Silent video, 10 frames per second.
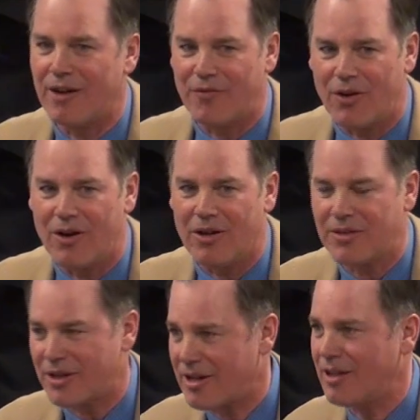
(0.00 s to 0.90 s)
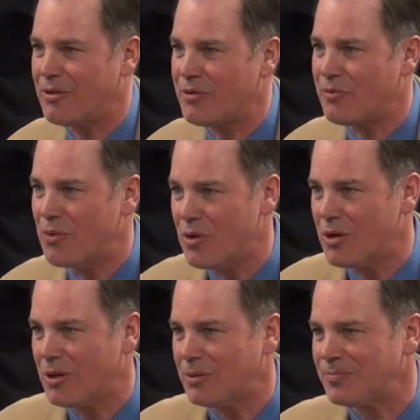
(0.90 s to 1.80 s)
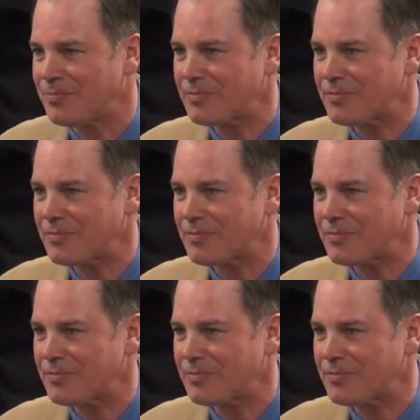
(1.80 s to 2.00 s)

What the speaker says: of all, The Color of War.